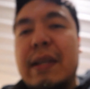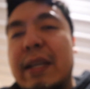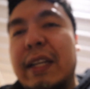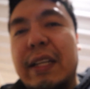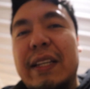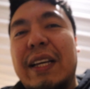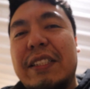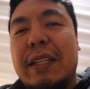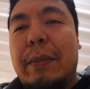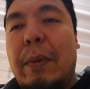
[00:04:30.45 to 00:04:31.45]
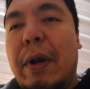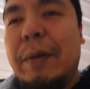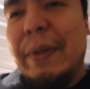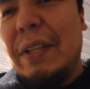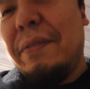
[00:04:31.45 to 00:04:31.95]
I seen him on Mark
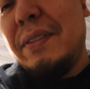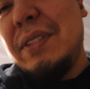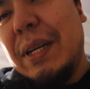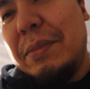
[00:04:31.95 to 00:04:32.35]
Bell the first time.